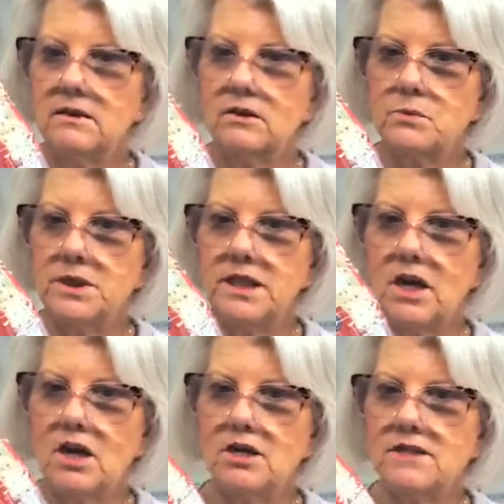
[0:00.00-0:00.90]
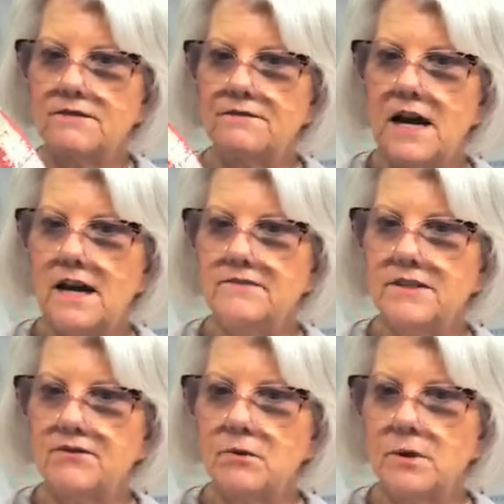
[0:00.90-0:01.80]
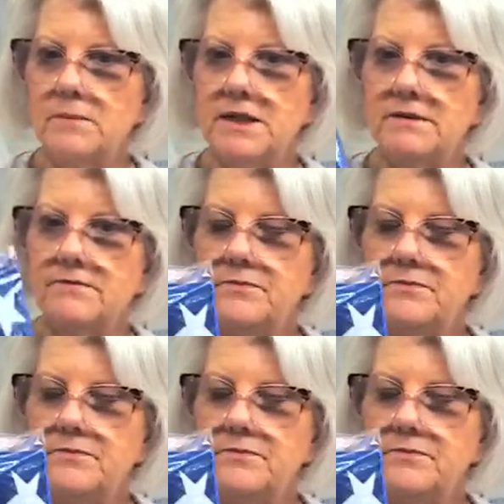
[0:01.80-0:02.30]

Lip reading: 3 yards of 5 different ribbon.